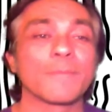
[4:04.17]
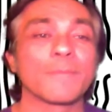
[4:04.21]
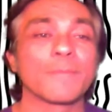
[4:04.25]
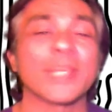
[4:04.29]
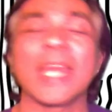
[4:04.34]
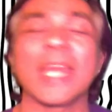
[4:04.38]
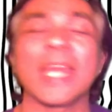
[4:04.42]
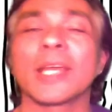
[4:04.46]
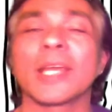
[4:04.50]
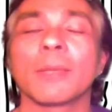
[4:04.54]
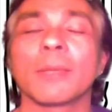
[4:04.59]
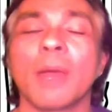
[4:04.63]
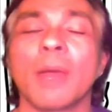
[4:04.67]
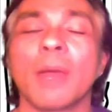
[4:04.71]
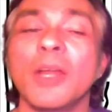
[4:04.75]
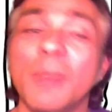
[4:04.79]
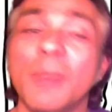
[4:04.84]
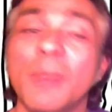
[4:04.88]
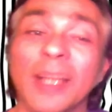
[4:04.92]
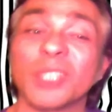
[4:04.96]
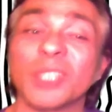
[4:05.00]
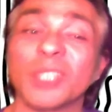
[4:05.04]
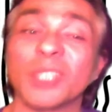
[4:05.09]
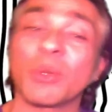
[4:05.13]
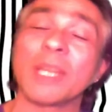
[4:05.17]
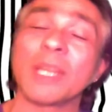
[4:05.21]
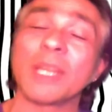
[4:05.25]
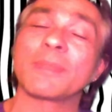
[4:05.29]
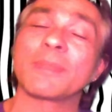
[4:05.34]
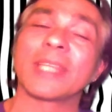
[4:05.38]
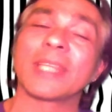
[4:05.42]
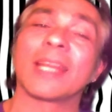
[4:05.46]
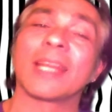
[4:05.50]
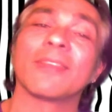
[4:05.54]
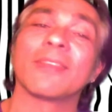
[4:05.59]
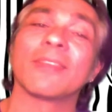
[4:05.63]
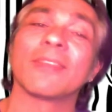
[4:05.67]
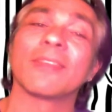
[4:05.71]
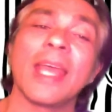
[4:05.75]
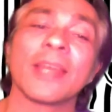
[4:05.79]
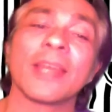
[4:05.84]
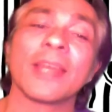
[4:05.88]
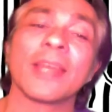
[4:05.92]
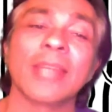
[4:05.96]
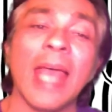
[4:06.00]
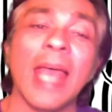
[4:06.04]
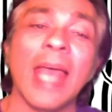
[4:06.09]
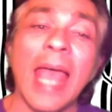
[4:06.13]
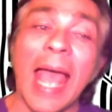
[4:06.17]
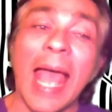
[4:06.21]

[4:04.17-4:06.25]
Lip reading: take up only about 20% of the earth.